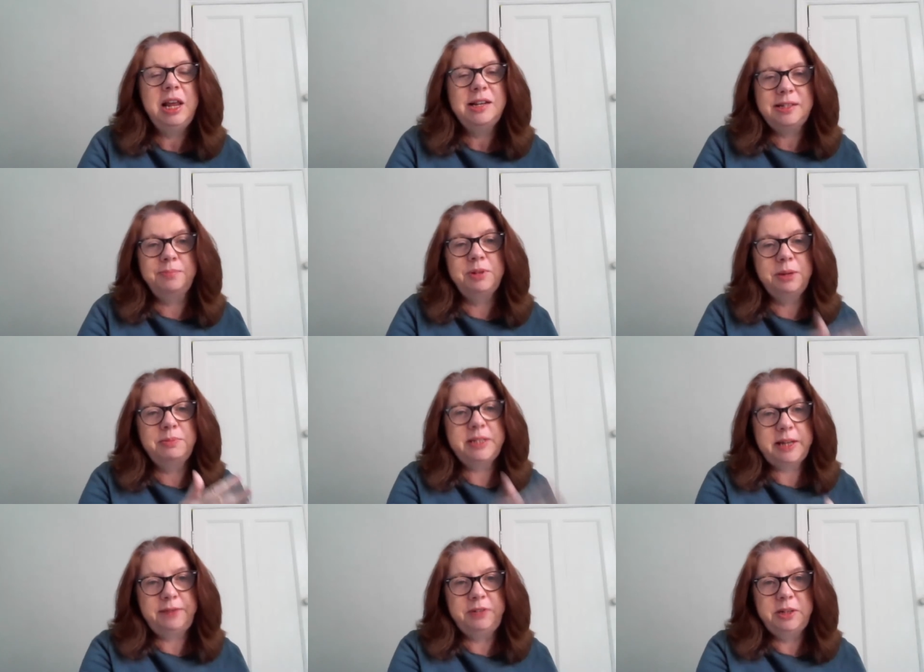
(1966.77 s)
sometimes
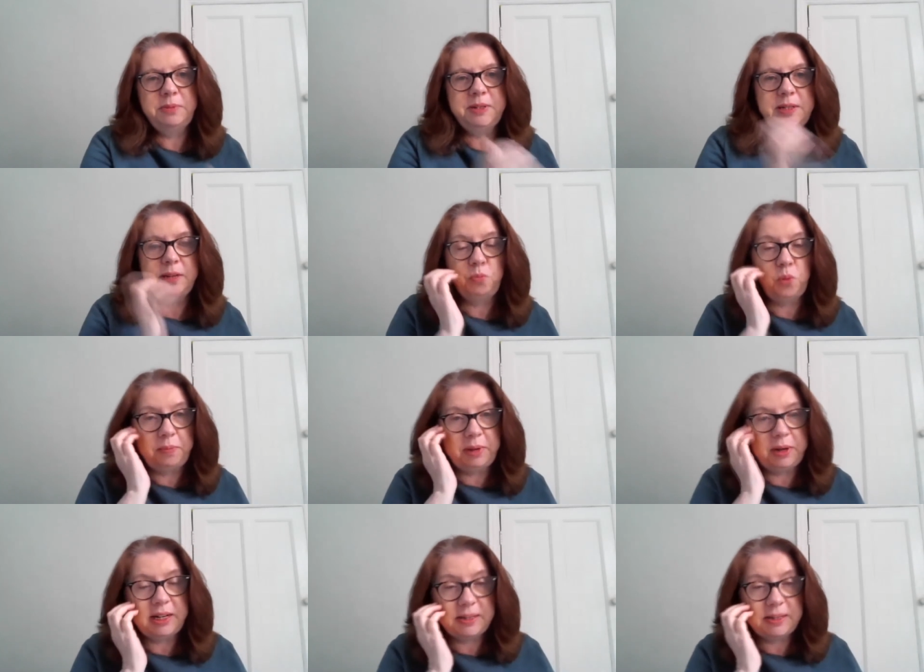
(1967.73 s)
70% women.